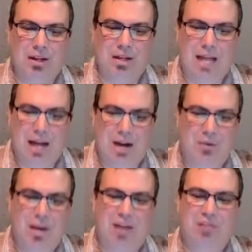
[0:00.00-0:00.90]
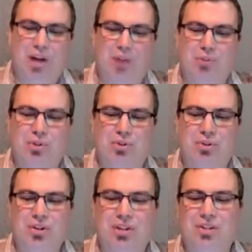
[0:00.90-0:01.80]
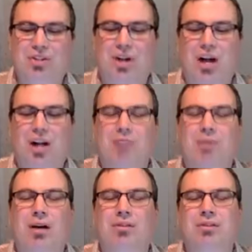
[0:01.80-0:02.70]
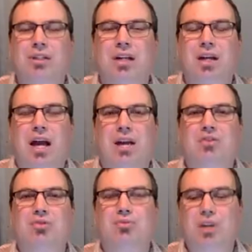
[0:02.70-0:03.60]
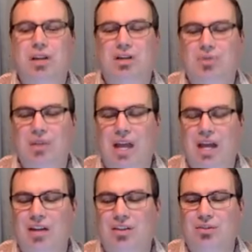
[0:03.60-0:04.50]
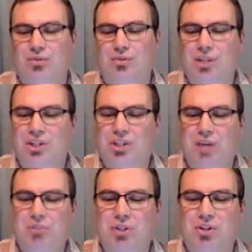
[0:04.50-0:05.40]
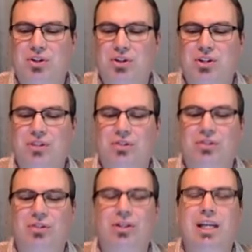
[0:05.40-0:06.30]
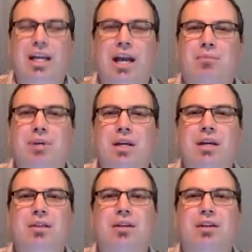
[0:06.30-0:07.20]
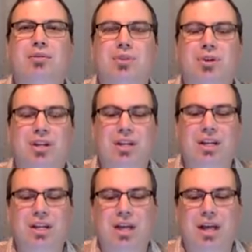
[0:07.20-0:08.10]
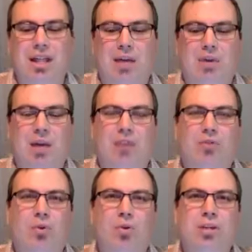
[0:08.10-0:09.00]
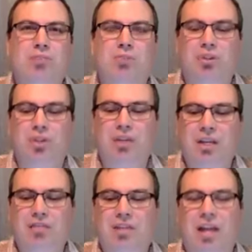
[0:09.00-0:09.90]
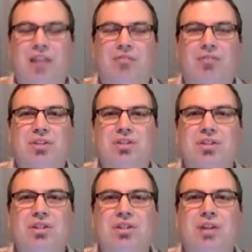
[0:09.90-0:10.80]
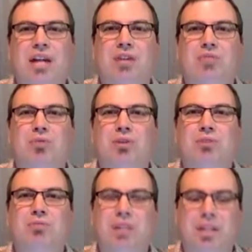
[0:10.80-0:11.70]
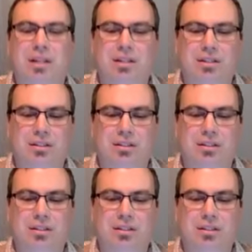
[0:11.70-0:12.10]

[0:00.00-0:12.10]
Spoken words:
Now we have the opportunity to talk about and to recreate and to reshape the church into looking and being the community that we have always believed and envisioned that it would be.